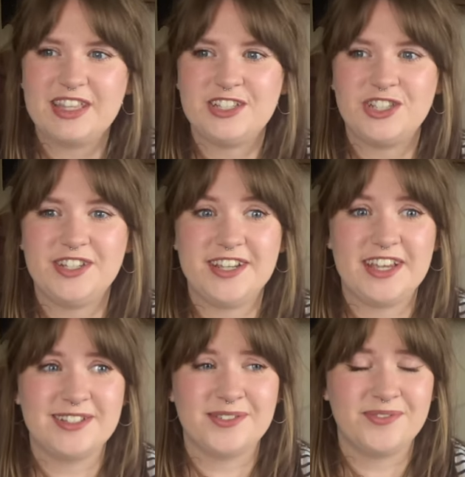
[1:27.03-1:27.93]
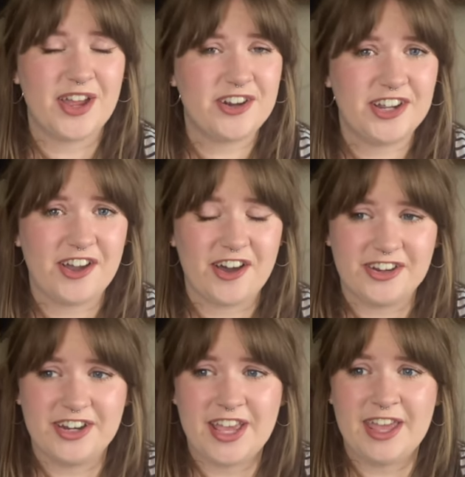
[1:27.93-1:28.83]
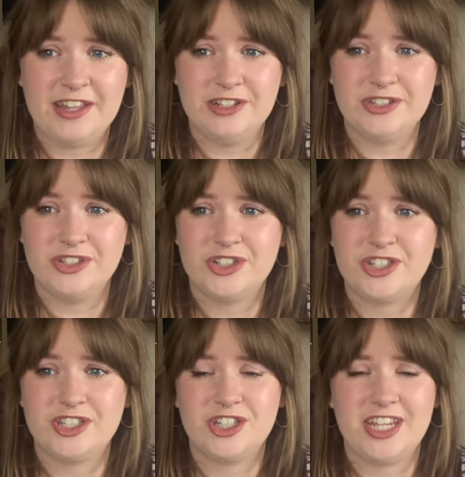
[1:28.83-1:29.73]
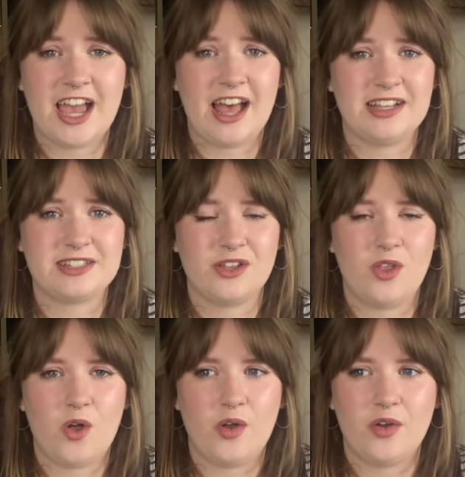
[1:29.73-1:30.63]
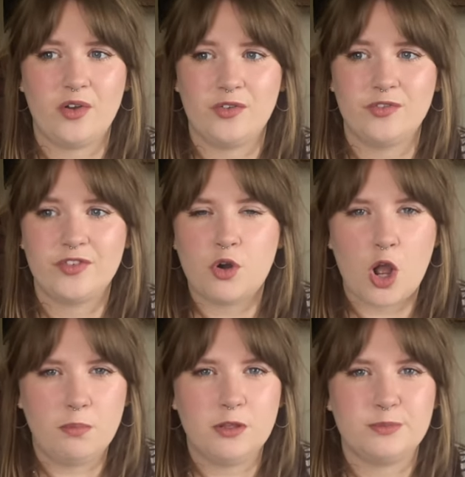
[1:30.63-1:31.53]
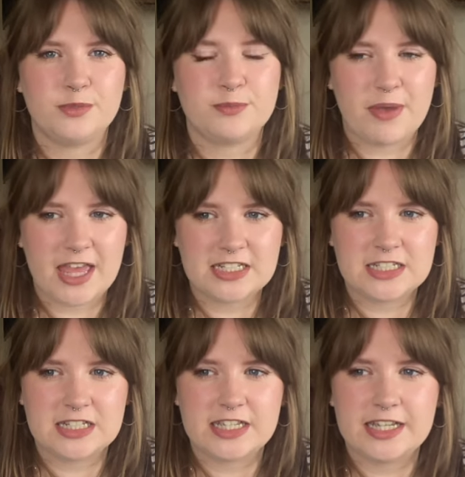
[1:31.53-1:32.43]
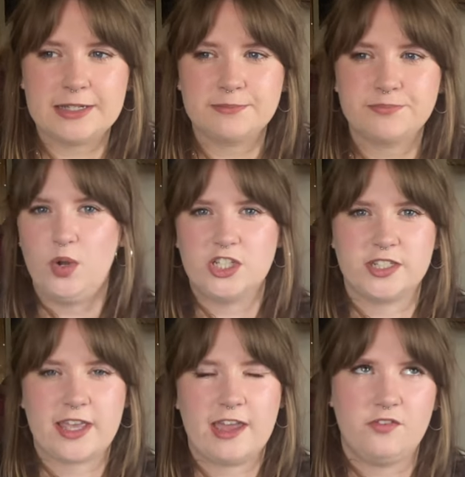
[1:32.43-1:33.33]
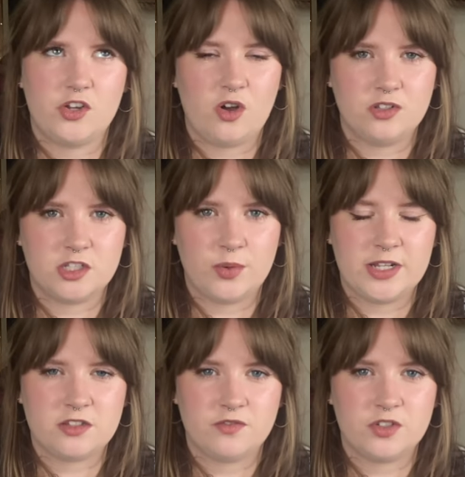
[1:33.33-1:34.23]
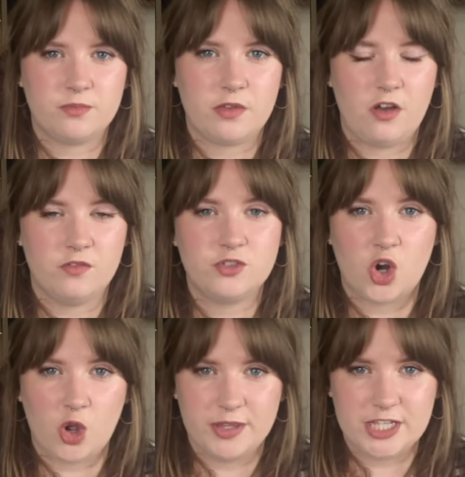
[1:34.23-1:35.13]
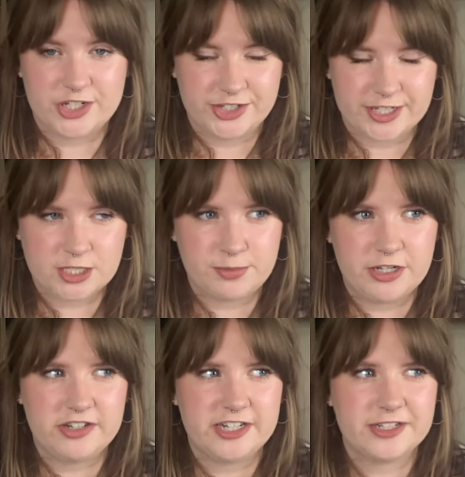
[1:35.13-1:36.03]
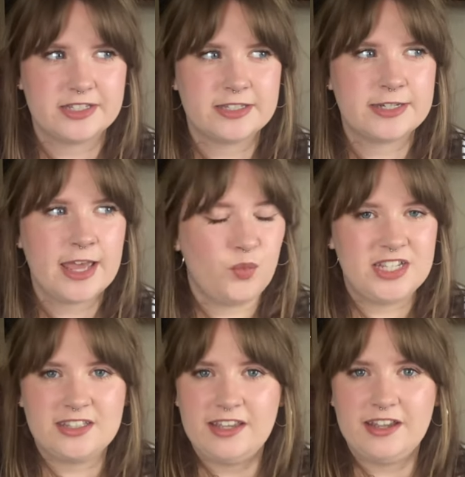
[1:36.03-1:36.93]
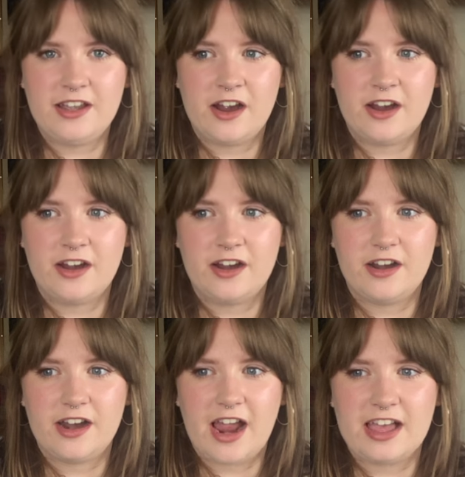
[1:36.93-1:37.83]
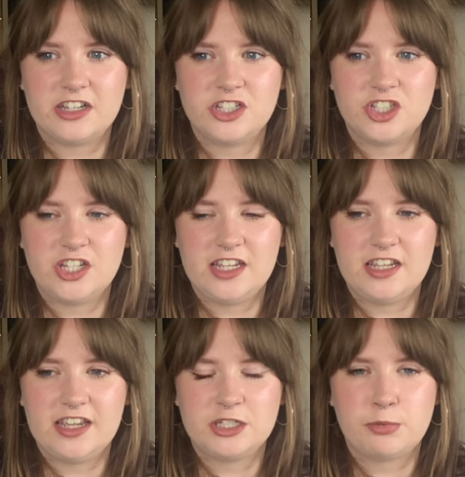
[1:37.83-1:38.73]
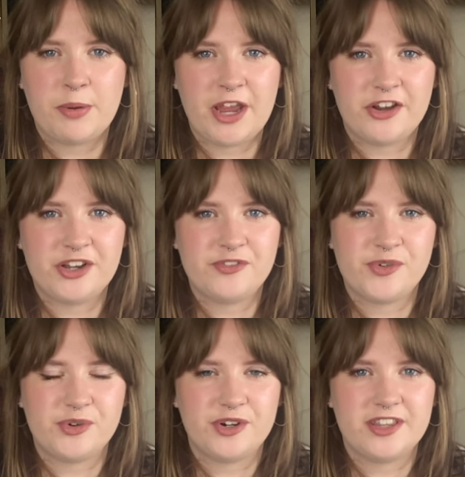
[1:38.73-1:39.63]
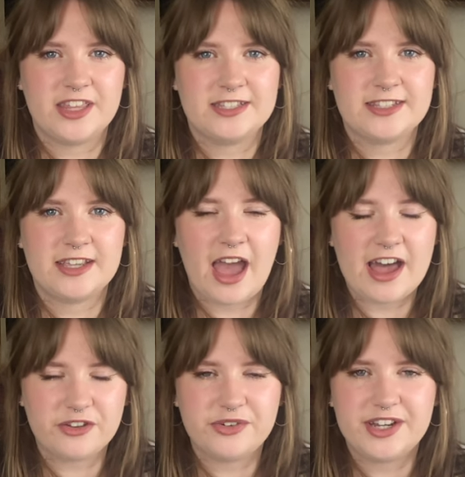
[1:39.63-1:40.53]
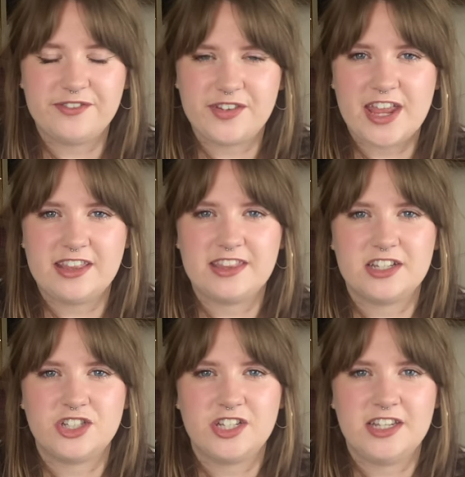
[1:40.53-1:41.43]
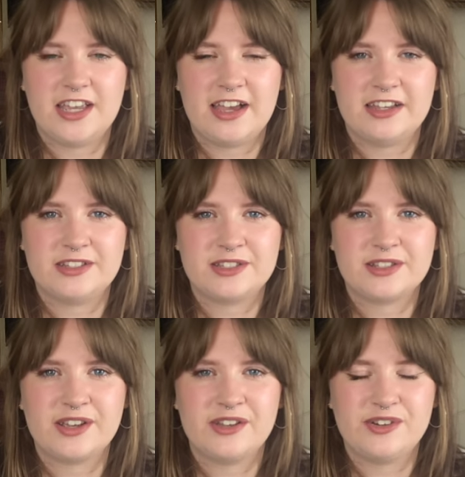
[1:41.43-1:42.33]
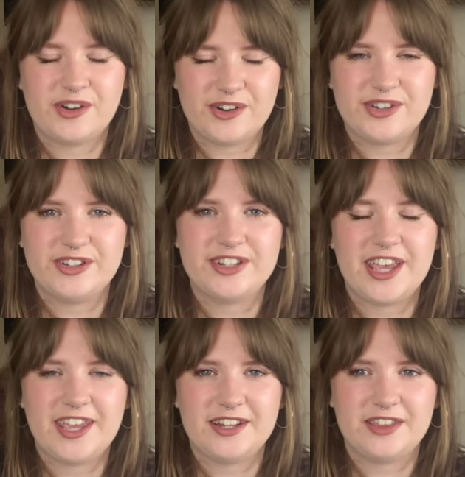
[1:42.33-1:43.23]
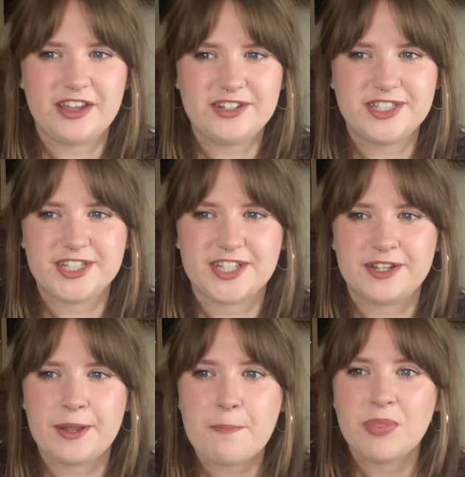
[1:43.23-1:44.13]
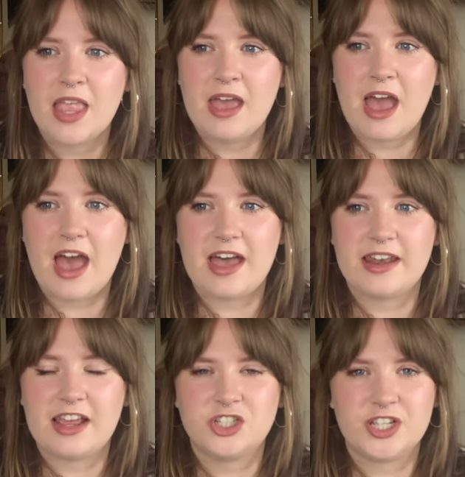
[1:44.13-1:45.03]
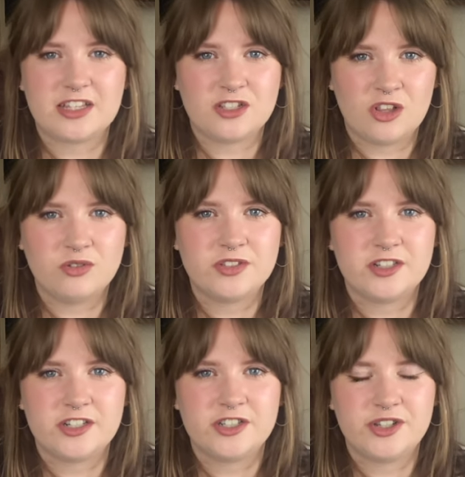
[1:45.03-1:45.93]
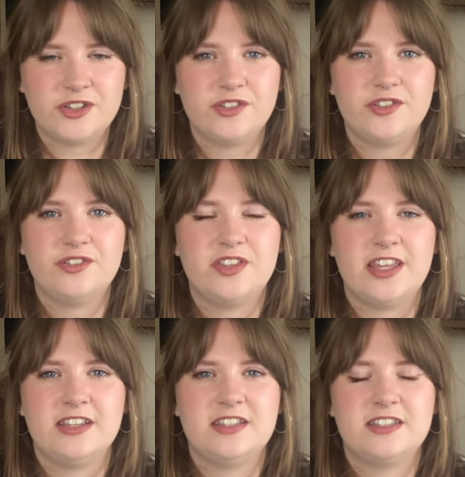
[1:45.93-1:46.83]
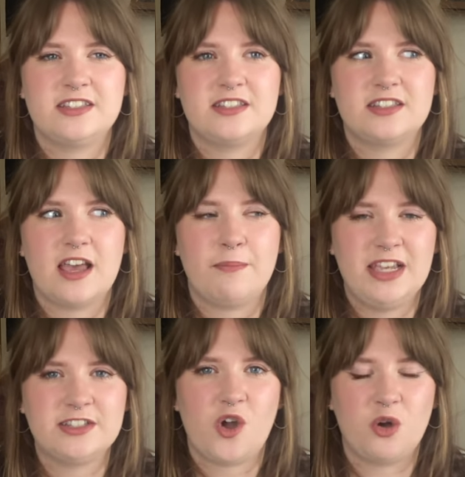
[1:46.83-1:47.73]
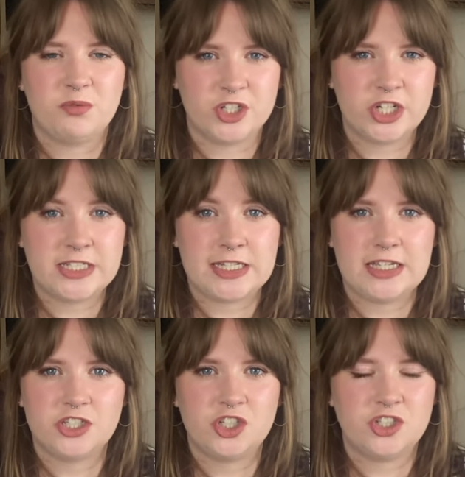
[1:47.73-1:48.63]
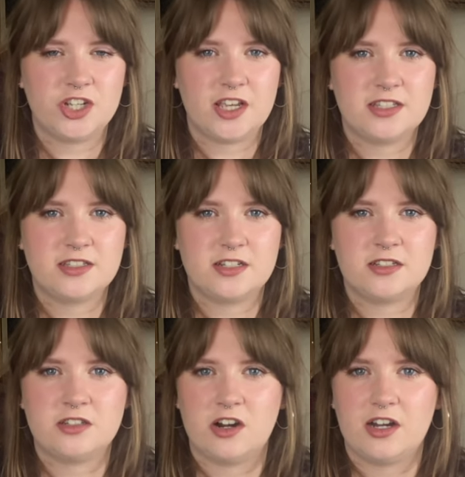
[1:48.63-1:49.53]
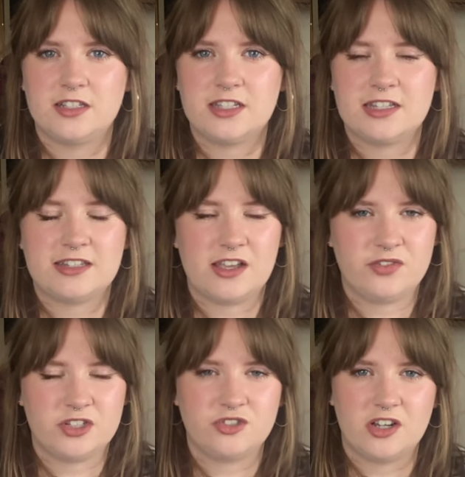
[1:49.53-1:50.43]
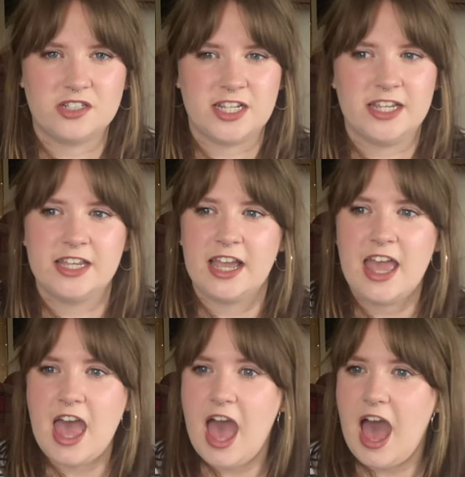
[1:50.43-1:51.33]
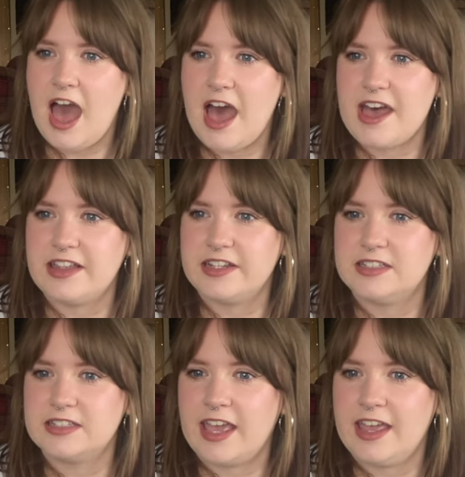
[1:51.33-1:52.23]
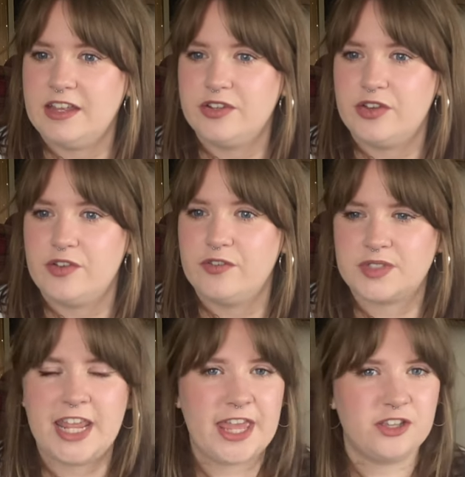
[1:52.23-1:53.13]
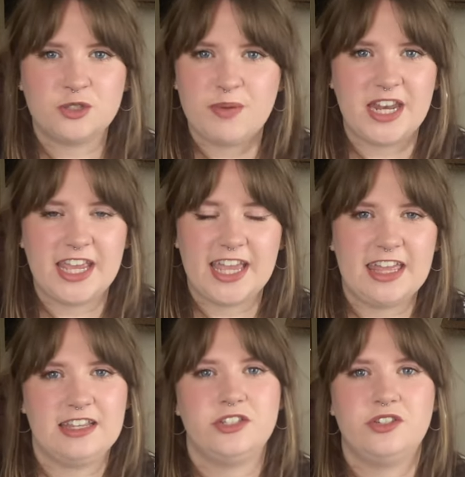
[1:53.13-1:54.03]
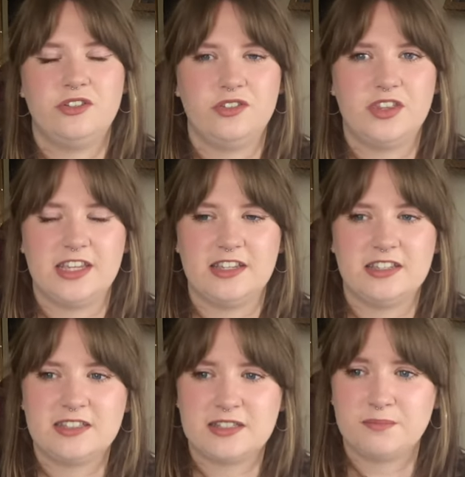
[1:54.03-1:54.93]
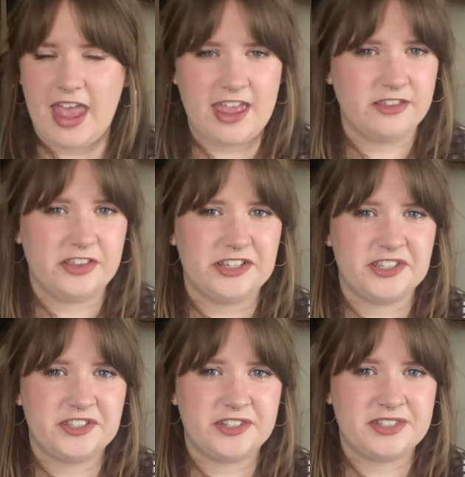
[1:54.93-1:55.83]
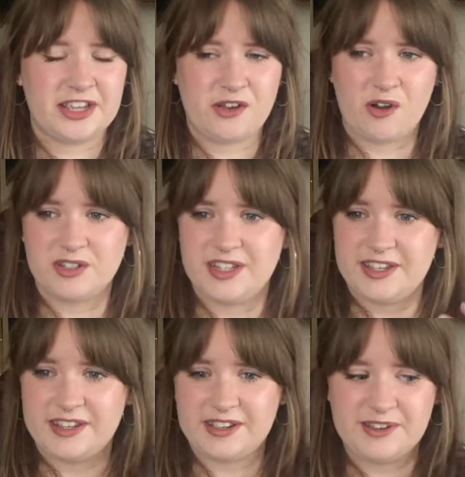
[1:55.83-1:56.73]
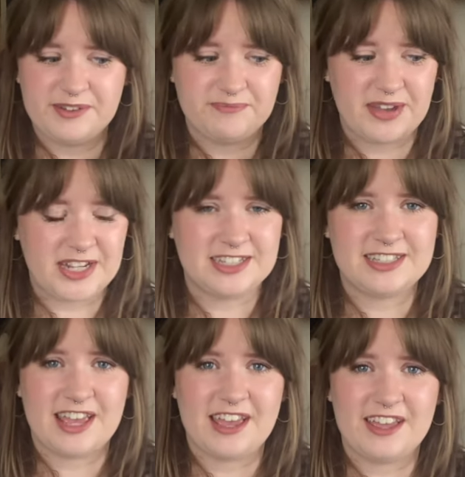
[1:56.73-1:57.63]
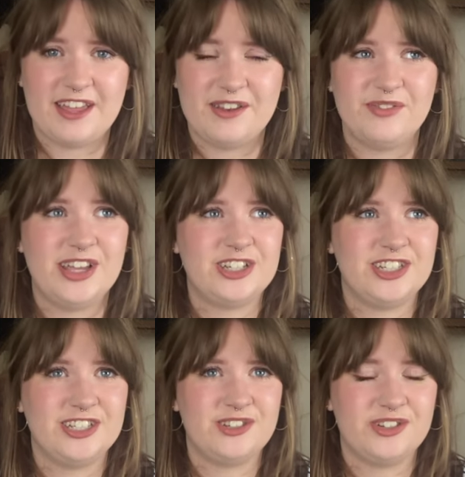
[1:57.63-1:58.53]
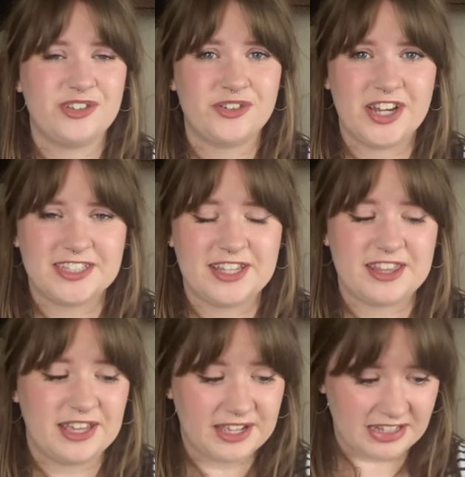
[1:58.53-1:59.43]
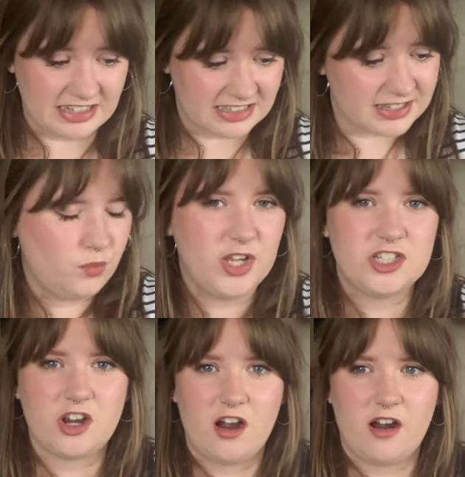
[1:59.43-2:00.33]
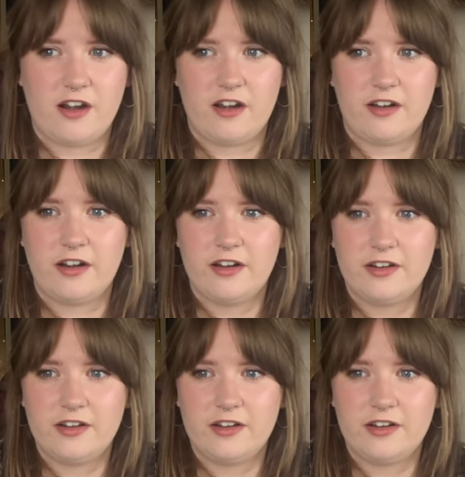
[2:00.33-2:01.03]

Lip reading: She is very unhinged. She has a lot of problems mentally, which is kind of a consequence of trauma that she's experienced. We see her as she is preparing for this gallery event that she has gotten in London, and as she gets closer to this amazing opportunity, she just starts self-destructing and kind of tailspinning into this endless psychotic mindset in which she's doing crazy things which are